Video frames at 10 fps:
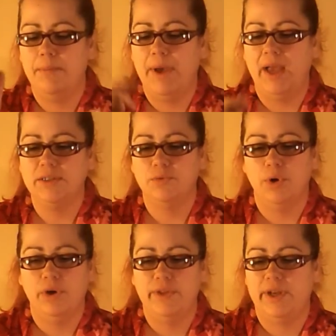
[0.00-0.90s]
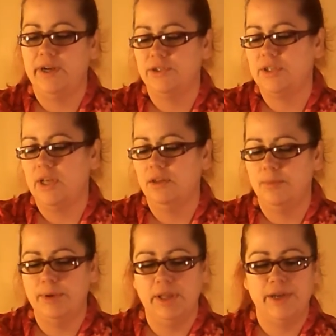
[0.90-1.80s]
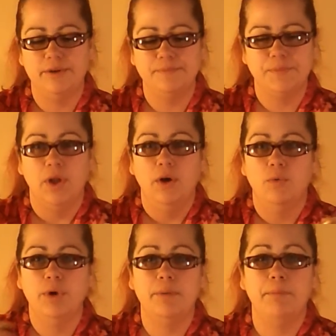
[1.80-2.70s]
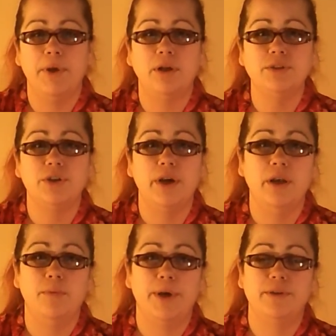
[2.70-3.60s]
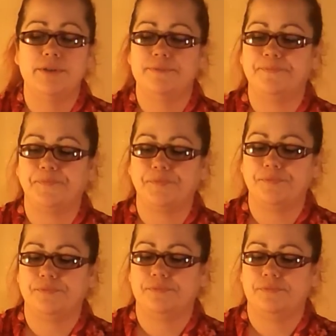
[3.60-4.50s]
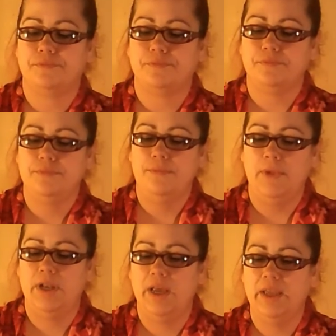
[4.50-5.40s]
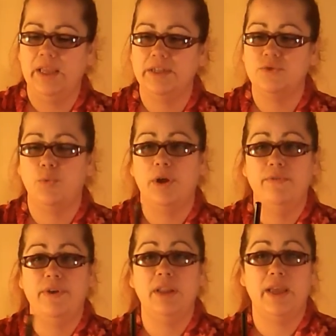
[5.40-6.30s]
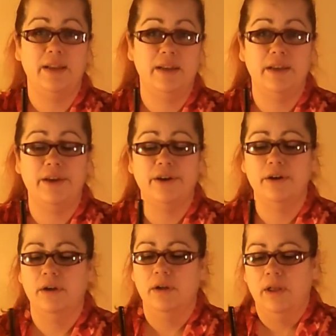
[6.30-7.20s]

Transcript: come back to work on that hairstyle a little bit later. We're going to melt her elbows. Now again, it's well ventilated in here.